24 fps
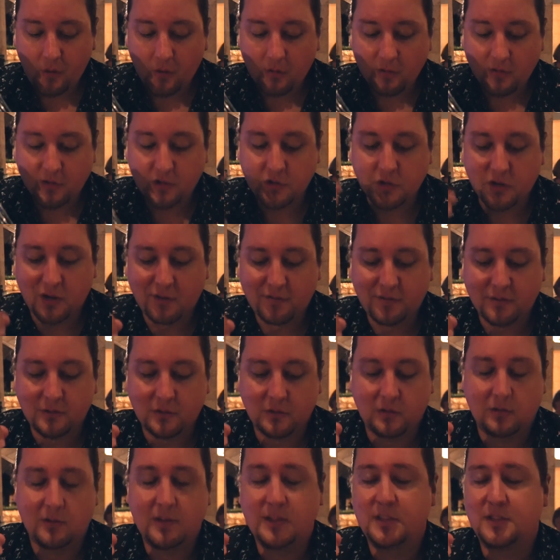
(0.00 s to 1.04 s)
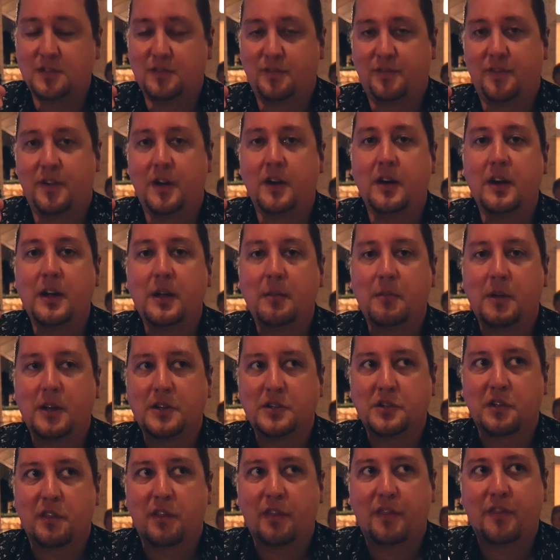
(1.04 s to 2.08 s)
The truffle is very much
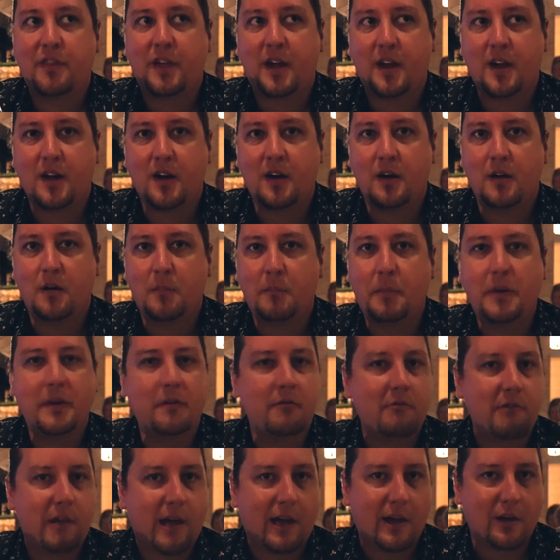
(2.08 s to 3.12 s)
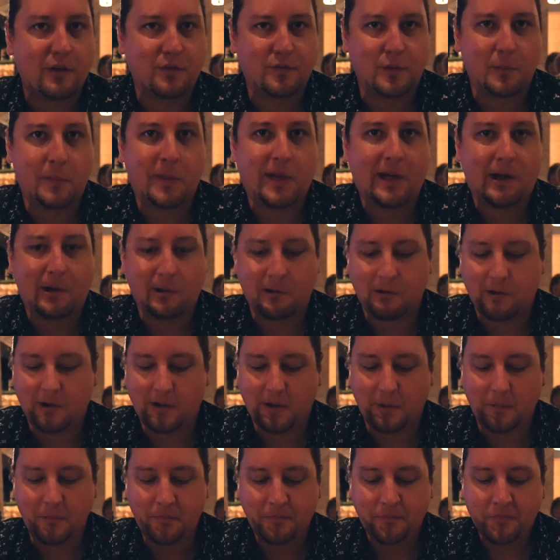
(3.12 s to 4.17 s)
there, but not overpowering.
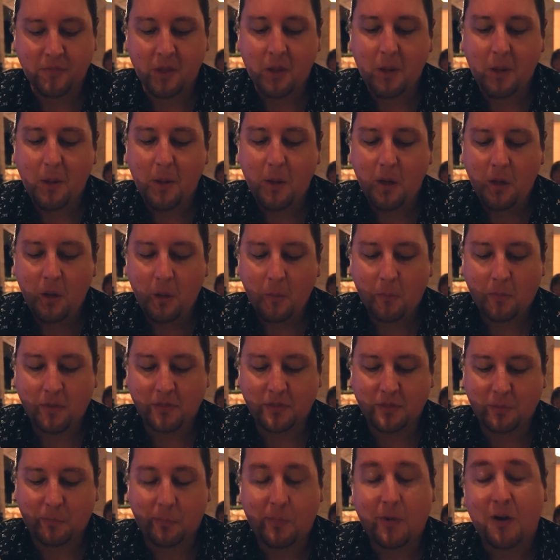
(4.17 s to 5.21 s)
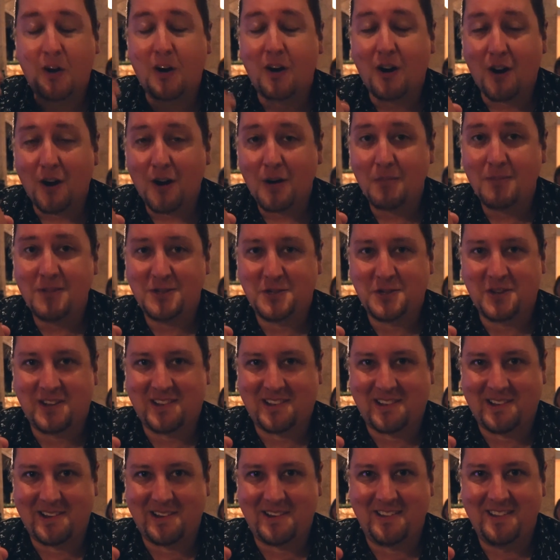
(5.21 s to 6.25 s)
But the
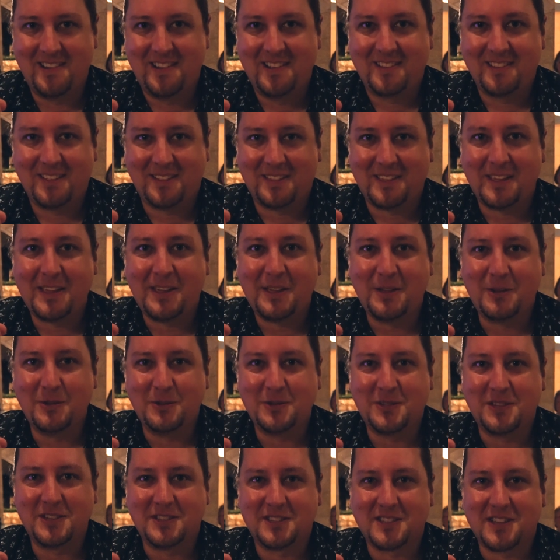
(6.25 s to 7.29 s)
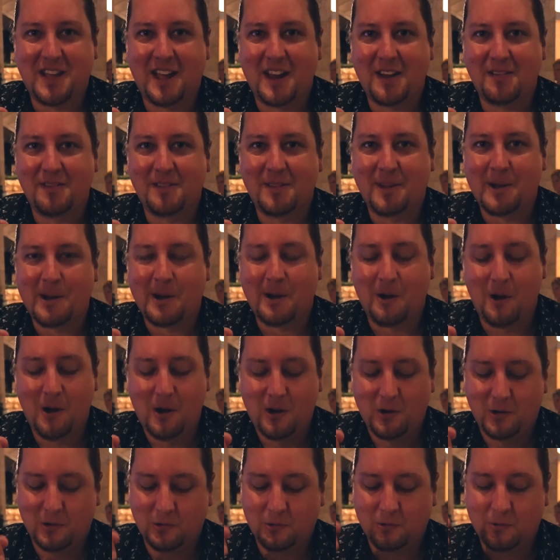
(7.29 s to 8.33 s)
Parmesan that they used inside of there
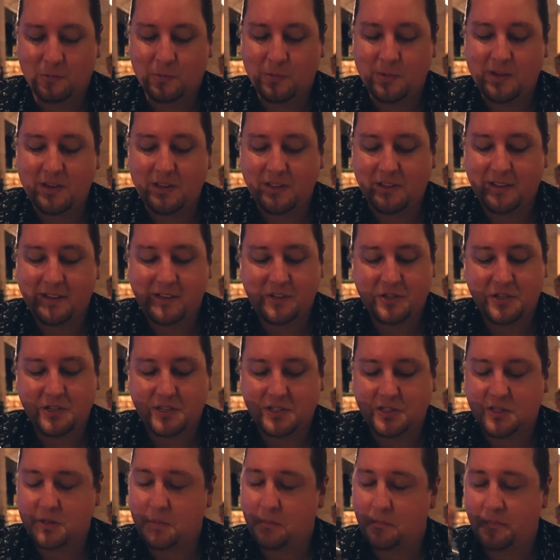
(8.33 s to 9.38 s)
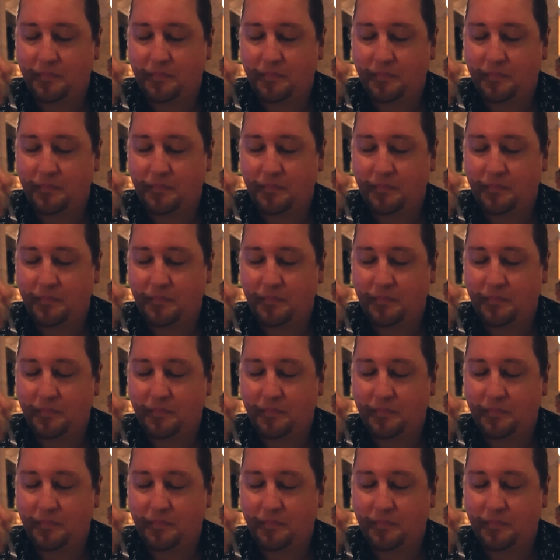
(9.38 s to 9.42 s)
really just